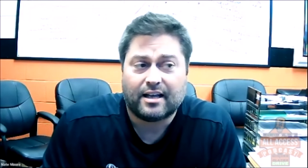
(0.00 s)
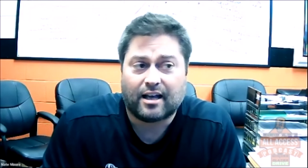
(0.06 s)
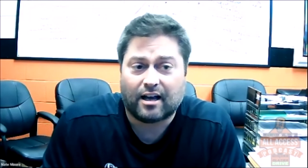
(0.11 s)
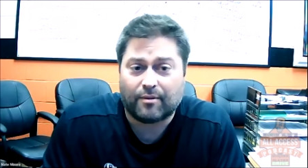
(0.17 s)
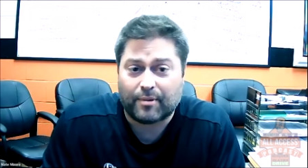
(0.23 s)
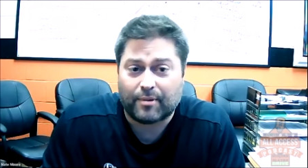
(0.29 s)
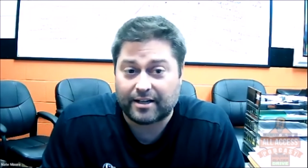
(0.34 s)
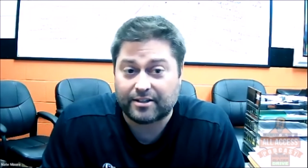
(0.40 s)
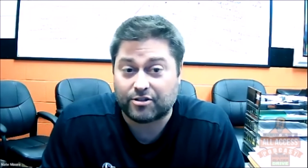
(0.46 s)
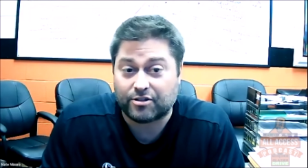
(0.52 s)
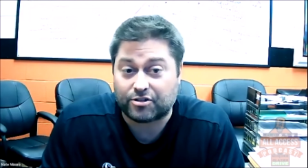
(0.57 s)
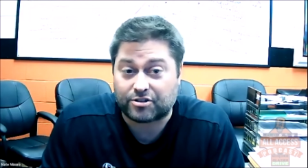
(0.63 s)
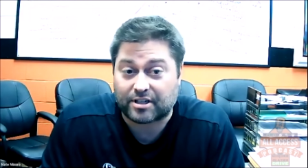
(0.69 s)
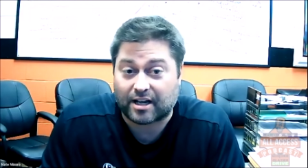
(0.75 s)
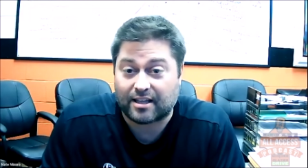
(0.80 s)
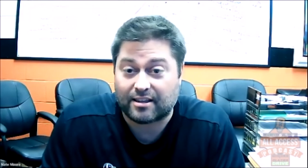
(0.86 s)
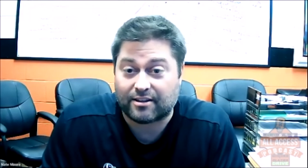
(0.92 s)
I do
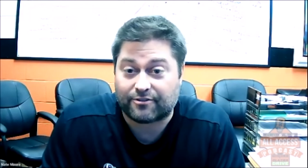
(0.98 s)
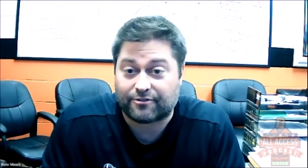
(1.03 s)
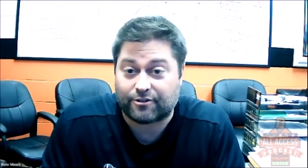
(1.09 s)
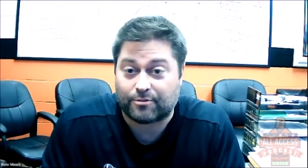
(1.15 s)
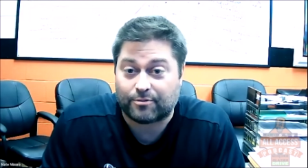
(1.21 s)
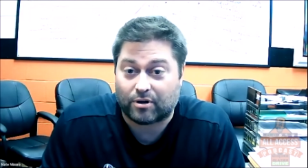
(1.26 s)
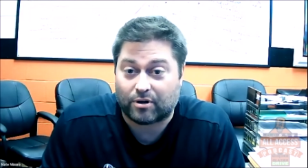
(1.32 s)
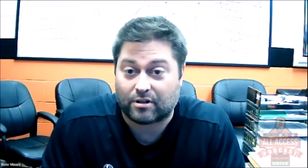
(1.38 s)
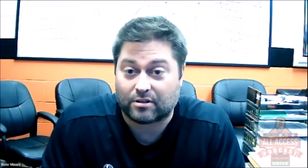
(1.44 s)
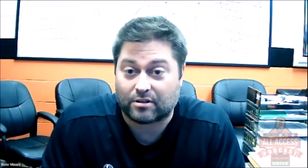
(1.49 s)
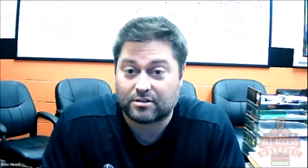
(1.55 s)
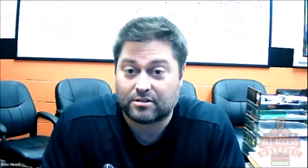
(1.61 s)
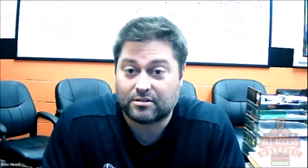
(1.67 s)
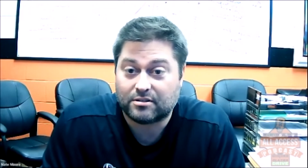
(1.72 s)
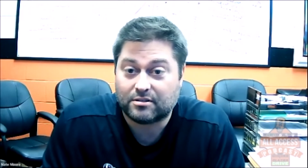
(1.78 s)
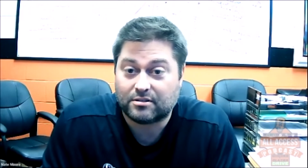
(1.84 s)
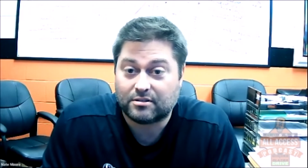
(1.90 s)
sign the
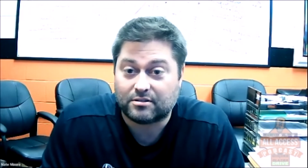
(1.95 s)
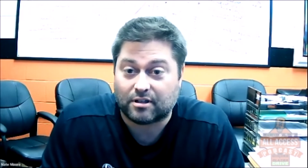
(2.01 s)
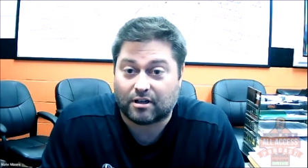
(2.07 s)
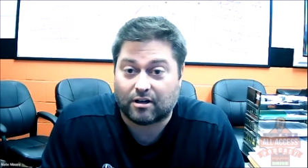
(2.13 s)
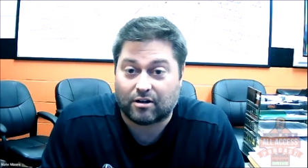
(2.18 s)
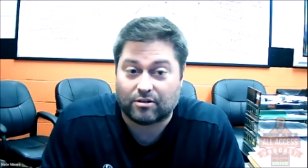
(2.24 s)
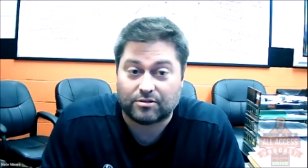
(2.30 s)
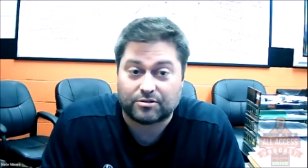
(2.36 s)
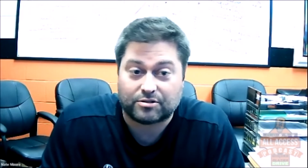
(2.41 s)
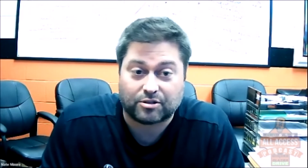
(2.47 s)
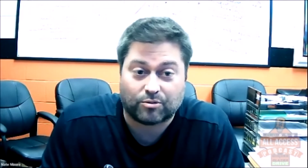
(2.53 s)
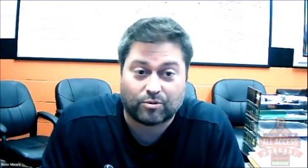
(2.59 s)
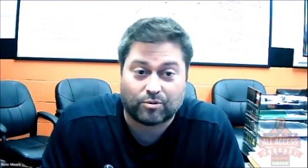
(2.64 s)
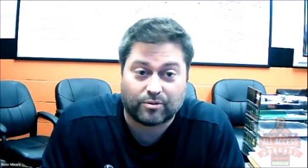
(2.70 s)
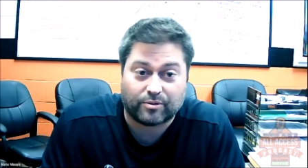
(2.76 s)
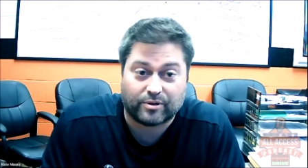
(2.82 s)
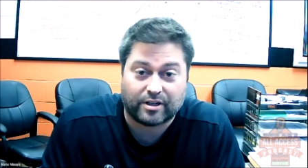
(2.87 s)
footballs. So
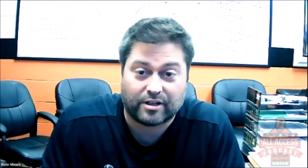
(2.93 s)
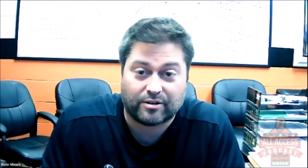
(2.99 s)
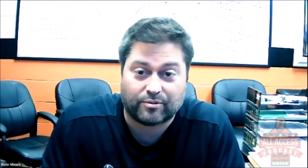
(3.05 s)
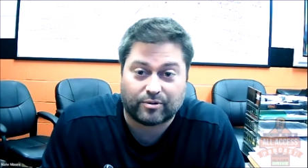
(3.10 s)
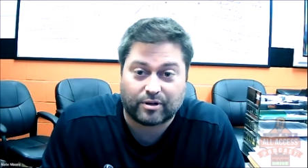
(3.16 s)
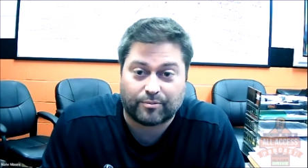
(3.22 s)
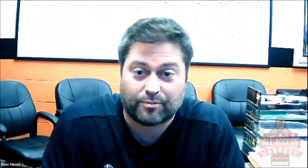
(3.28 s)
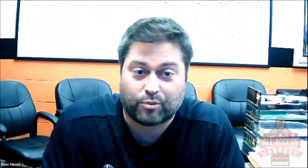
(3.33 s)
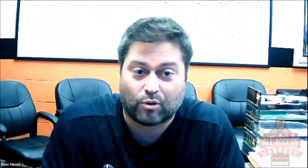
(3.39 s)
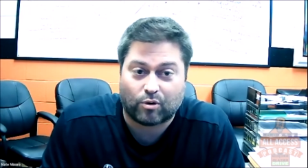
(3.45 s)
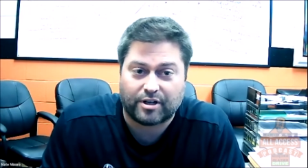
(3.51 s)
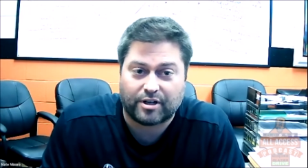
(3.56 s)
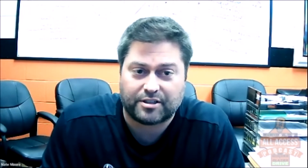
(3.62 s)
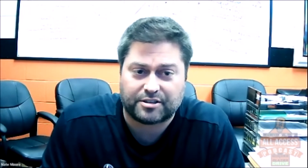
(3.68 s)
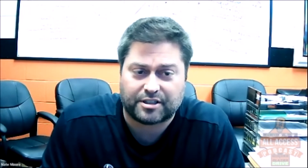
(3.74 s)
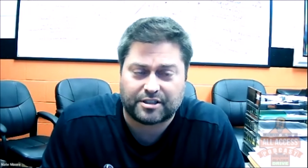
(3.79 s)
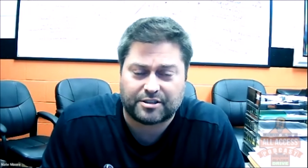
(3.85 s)
when a boy
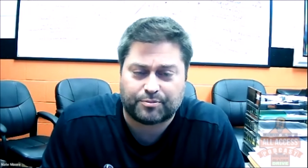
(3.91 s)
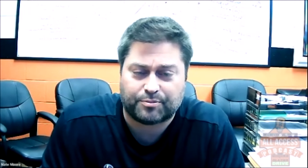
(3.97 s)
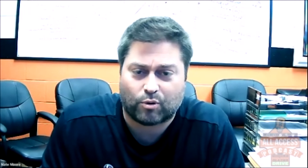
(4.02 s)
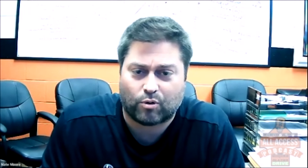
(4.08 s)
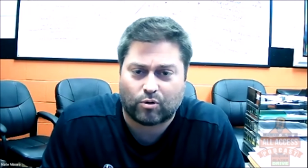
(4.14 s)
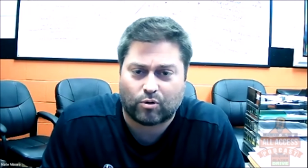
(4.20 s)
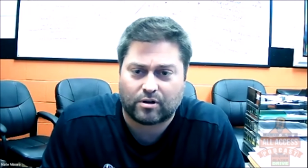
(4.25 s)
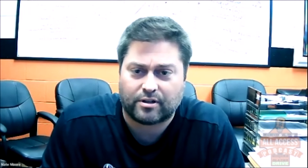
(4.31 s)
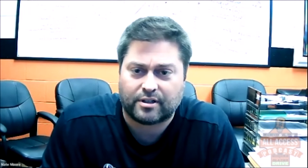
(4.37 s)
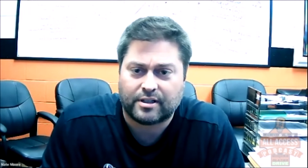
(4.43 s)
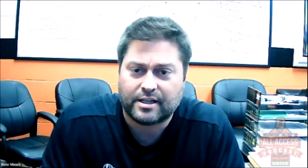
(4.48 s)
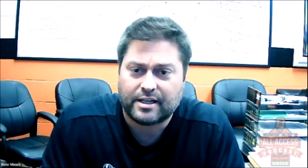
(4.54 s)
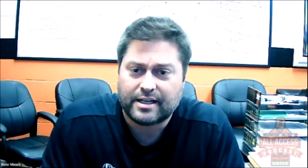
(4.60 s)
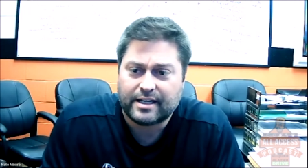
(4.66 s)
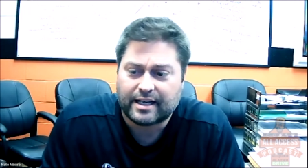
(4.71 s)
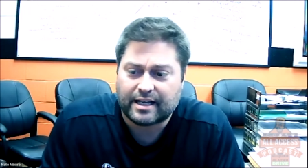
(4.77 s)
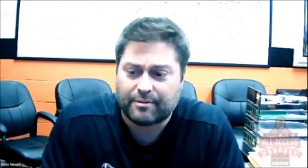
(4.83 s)
is born
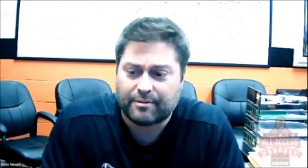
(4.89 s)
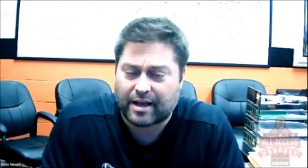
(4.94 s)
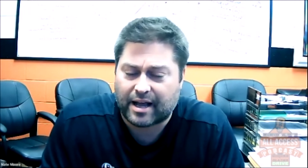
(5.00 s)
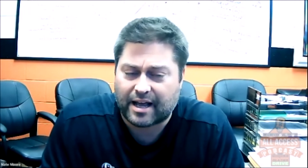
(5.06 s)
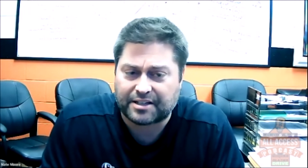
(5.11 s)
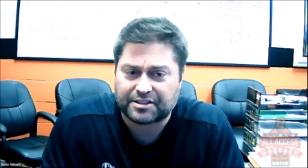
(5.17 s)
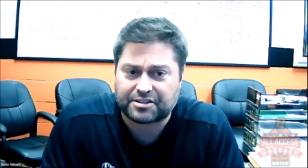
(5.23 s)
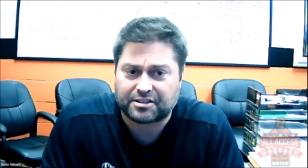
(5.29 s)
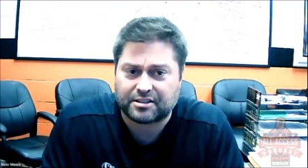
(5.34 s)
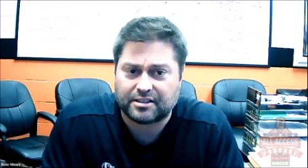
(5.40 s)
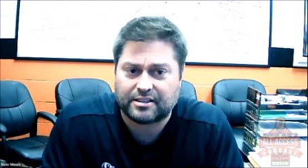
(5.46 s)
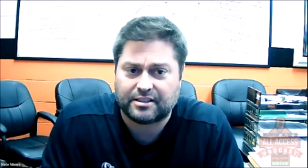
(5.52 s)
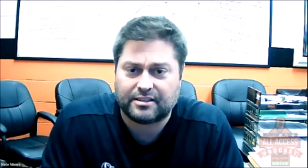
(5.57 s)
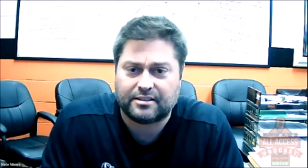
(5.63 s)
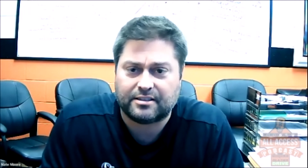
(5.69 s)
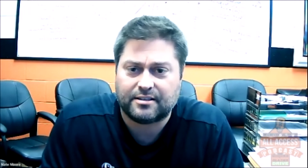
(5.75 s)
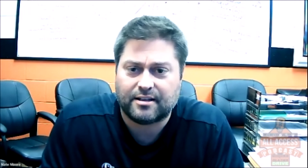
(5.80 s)
in
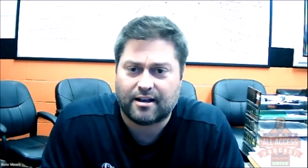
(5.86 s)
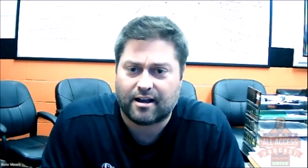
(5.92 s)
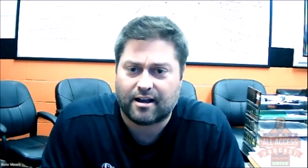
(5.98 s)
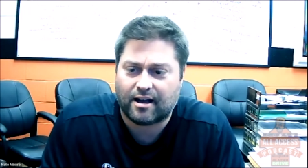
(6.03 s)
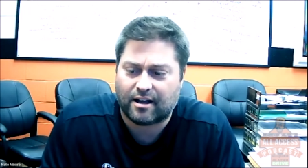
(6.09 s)
Massillon,